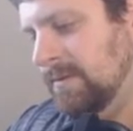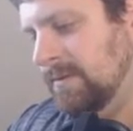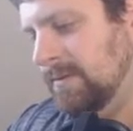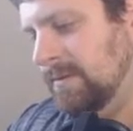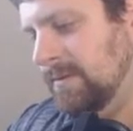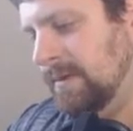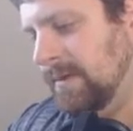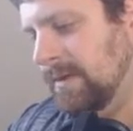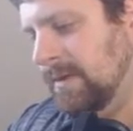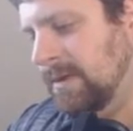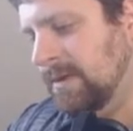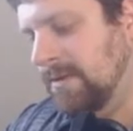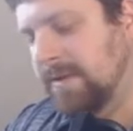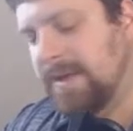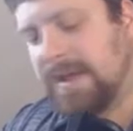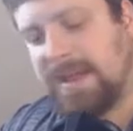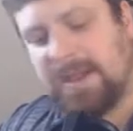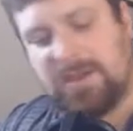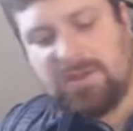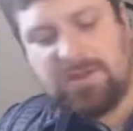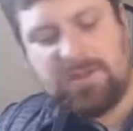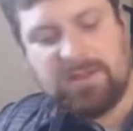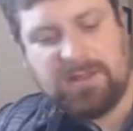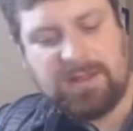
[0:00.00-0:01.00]
You know,
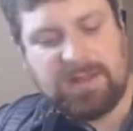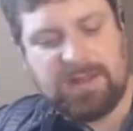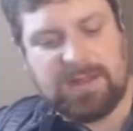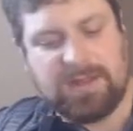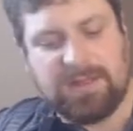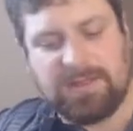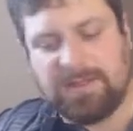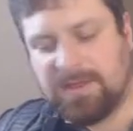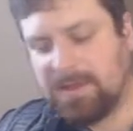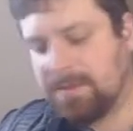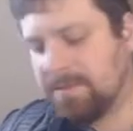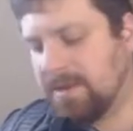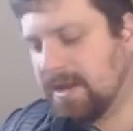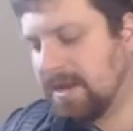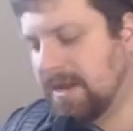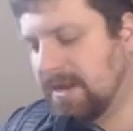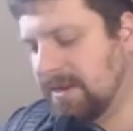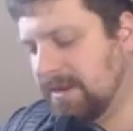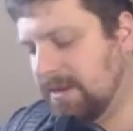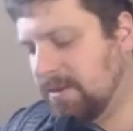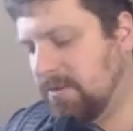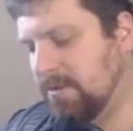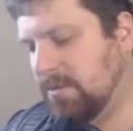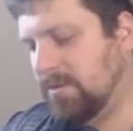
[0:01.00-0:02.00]
actually, now that I think about
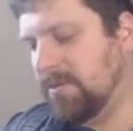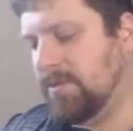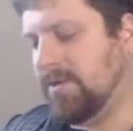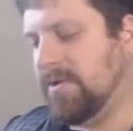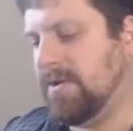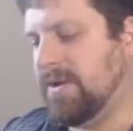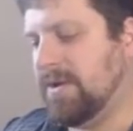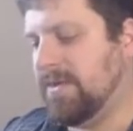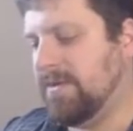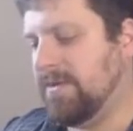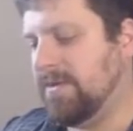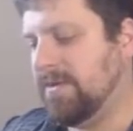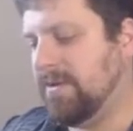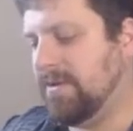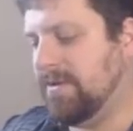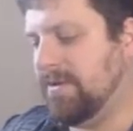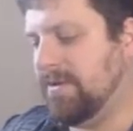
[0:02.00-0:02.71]
it, I did order another